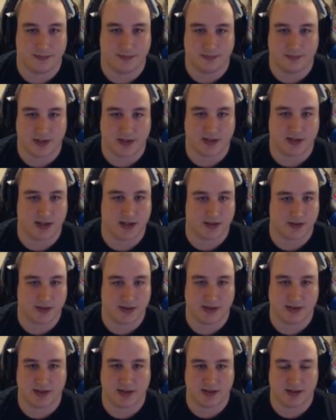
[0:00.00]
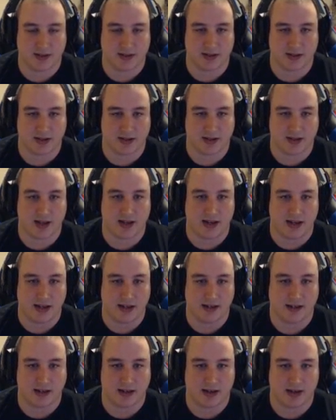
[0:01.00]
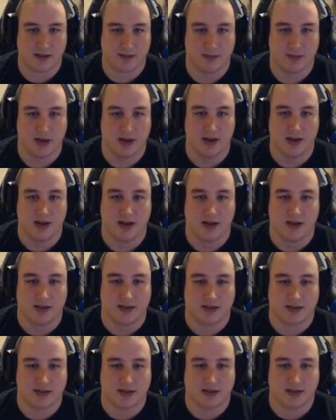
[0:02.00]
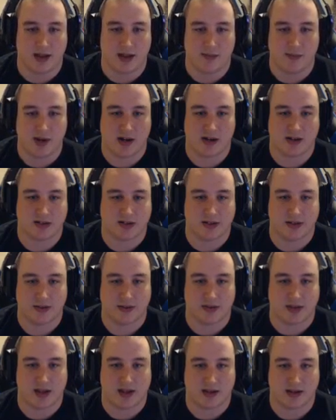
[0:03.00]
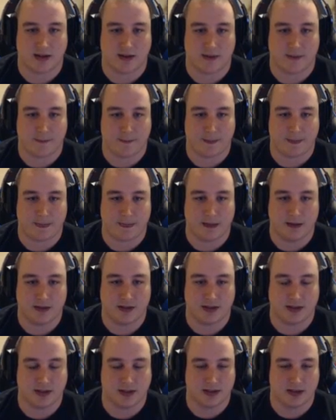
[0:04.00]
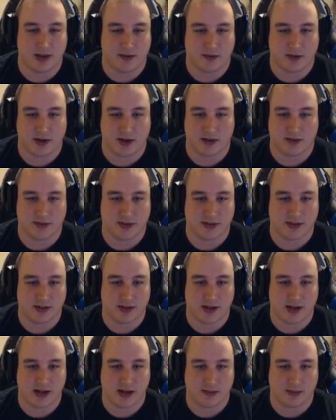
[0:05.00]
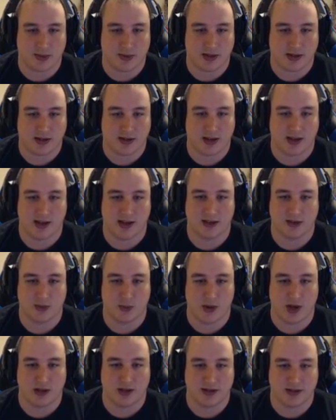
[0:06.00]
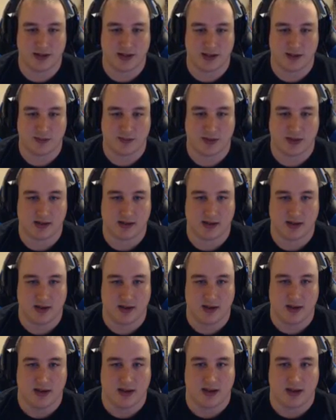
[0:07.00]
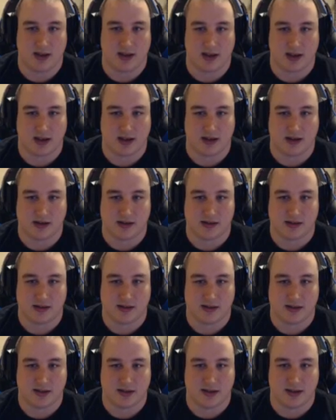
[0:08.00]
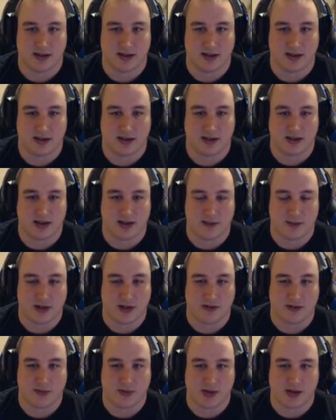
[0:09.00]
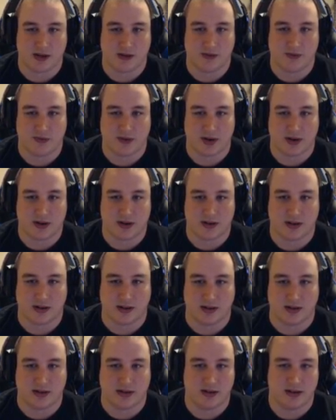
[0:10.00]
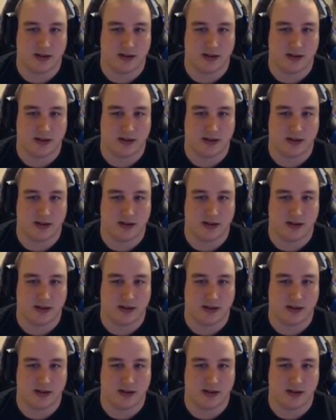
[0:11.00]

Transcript: accessories and things like that in game. I made it so that you'd still have relevant AP as well as DP, and I mean, if we converted